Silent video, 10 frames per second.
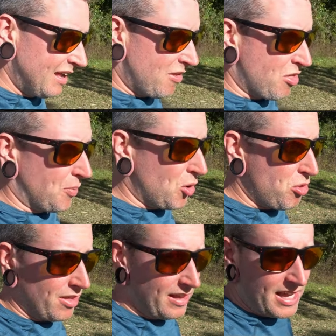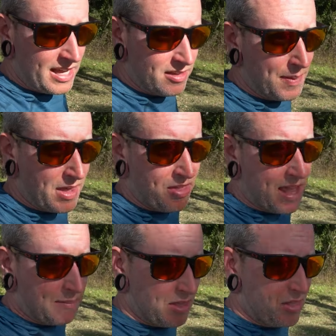Supposedly the best
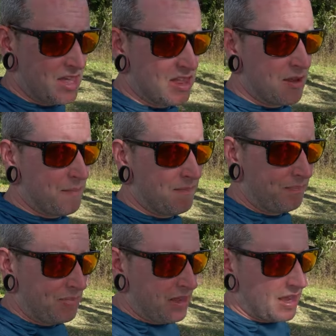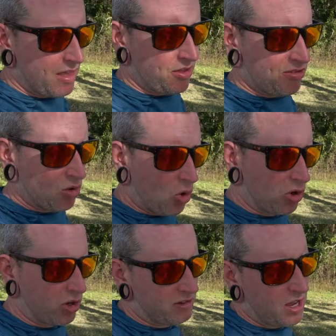time to see them is at dawn
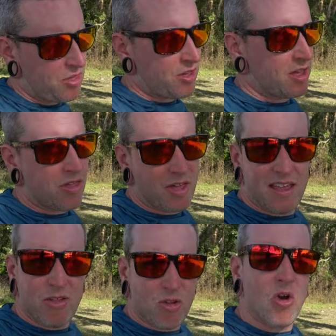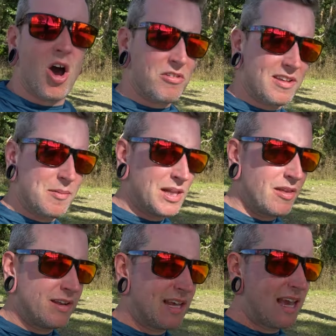or dusk because it gets too hot in the middle of
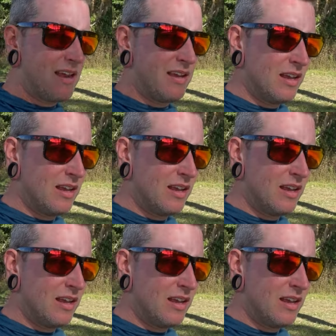the day.